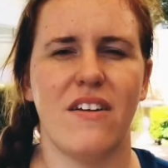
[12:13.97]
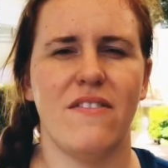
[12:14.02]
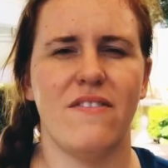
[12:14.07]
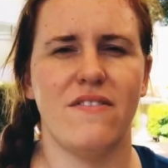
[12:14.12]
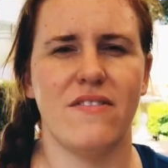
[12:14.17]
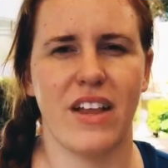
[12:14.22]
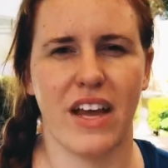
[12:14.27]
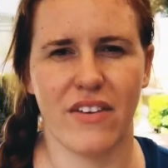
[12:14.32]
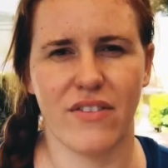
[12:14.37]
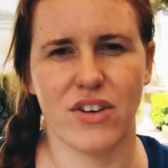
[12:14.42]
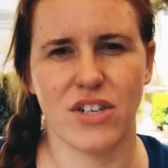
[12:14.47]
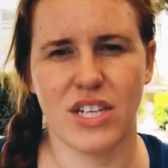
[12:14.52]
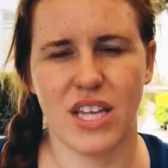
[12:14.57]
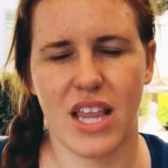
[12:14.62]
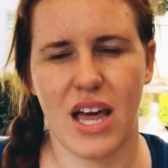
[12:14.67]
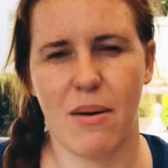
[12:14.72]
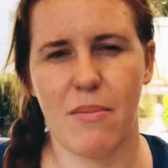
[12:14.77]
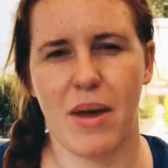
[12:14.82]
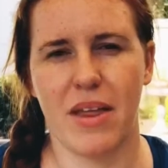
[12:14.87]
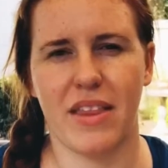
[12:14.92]
flavor to
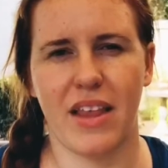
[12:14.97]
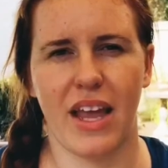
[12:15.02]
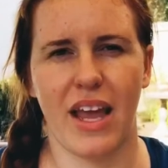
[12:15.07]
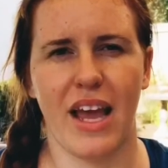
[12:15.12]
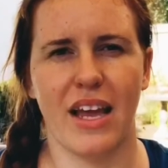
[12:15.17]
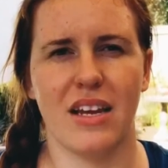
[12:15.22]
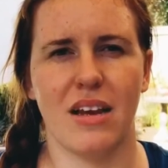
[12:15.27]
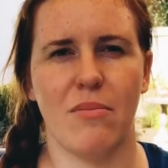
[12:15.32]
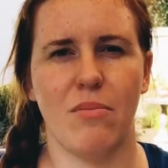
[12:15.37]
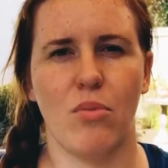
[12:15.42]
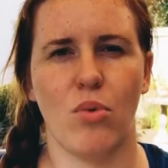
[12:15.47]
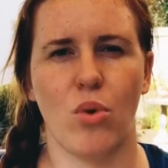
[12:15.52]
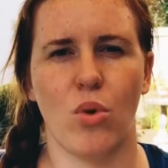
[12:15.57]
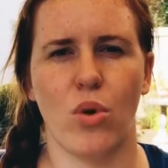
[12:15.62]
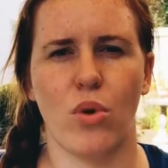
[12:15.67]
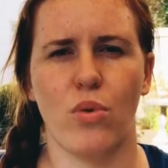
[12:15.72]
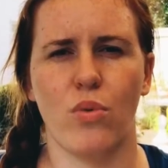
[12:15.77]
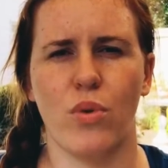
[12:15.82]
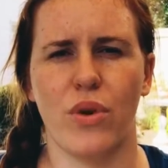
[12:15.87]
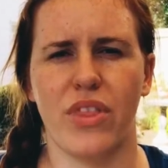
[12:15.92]
them and they end up
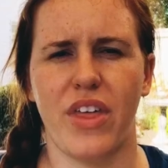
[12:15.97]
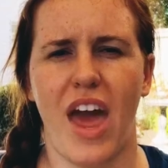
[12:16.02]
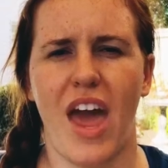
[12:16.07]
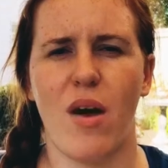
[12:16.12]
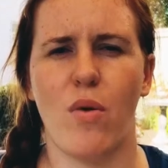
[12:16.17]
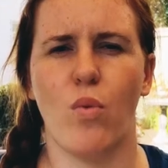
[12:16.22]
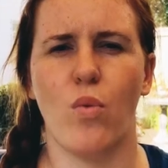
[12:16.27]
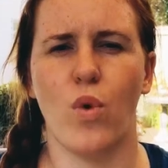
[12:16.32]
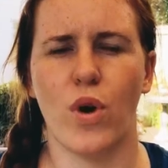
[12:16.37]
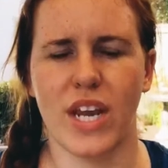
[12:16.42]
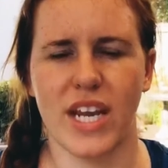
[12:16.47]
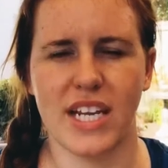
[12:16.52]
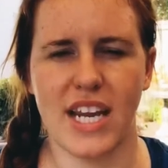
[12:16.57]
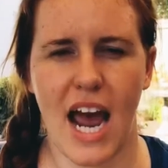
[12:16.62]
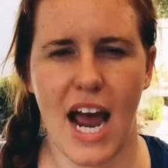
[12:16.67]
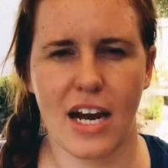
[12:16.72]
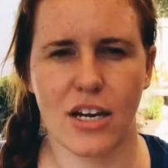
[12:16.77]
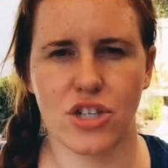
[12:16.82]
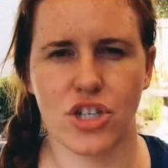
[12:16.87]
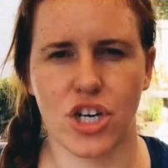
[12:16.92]
more with a woody
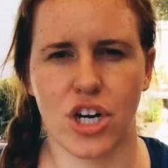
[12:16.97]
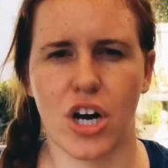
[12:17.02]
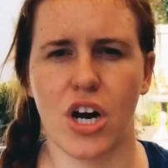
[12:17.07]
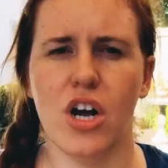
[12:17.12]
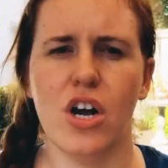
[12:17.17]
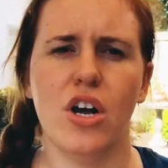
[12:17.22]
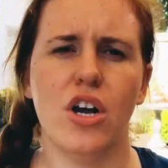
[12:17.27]
texture.